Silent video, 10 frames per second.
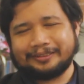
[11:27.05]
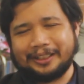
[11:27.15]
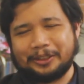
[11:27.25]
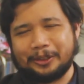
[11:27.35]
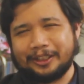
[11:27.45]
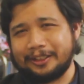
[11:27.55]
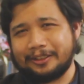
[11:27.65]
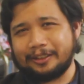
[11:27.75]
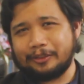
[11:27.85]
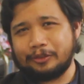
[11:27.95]
try to get it
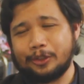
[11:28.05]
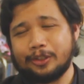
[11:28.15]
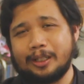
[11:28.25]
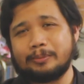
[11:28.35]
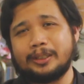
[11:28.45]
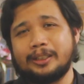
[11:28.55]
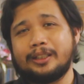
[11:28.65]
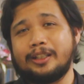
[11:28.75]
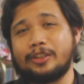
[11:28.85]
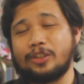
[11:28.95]
right the first time.
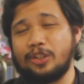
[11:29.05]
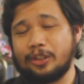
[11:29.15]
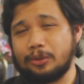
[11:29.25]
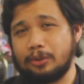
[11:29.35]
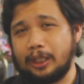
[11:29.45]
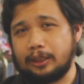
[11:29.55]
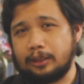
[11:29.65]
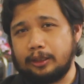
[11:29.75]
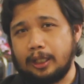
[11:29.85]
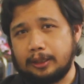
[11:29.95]
It's just to get
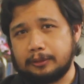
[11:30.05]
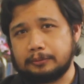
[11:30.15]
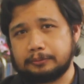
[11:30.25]
it done.